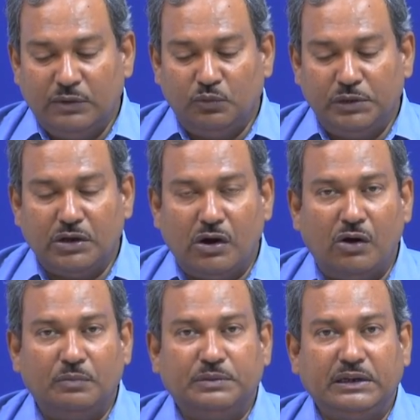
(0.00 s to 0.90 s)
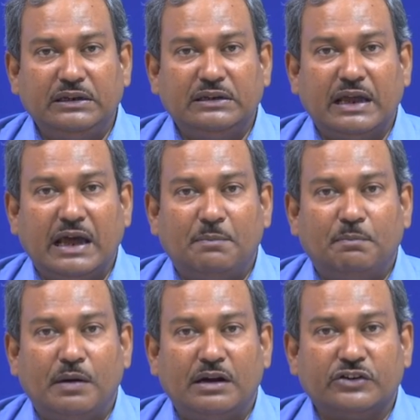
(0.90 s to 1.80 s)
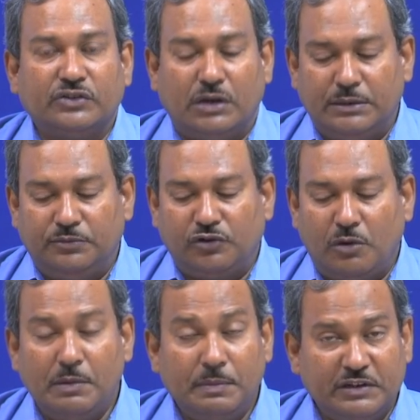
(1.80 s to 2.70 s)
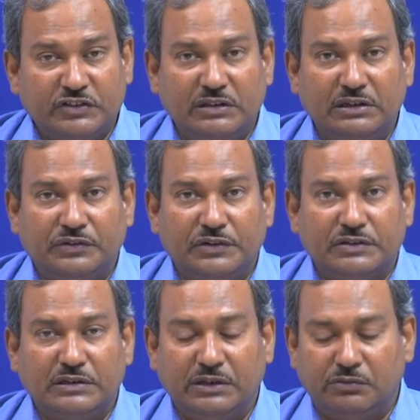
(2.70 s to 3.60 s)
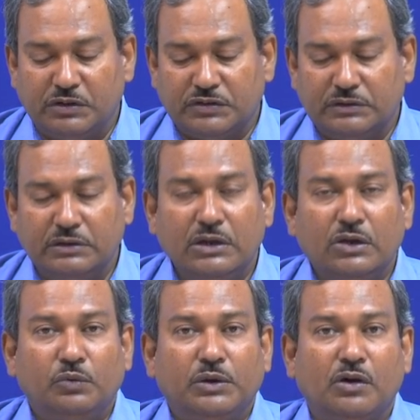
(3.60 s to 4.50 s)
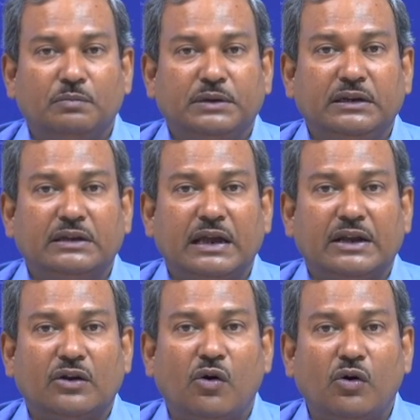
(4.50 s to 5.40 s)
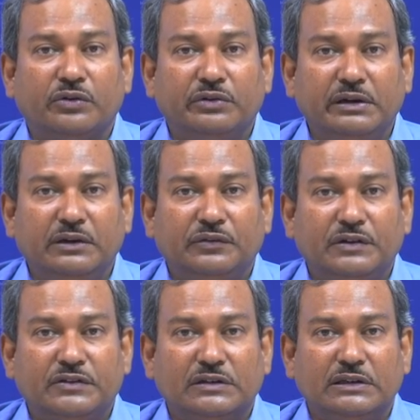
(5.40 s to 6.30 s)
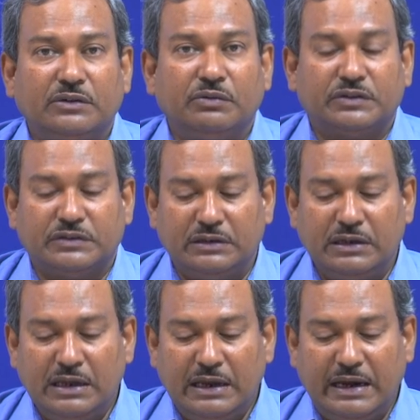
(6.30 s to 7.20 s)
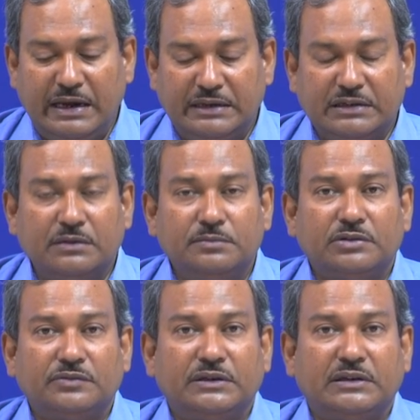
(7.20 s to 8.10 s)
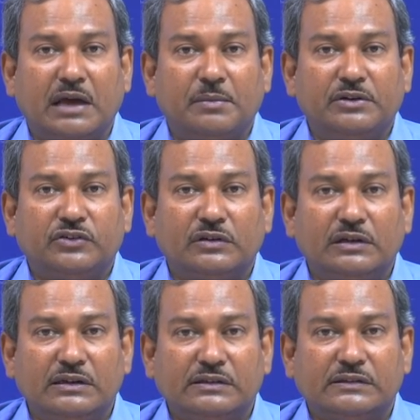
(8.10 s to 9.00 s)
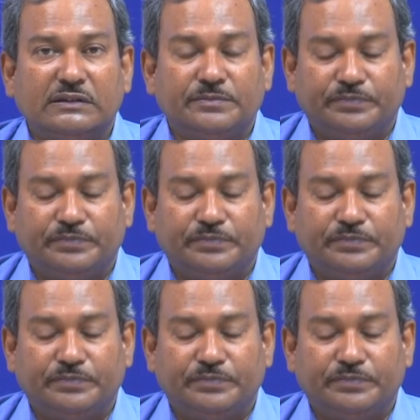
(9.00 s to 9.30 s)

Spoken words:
we obtained and from a partial differential equation, we obtained an ordinary differential equation in terms of the dimensionless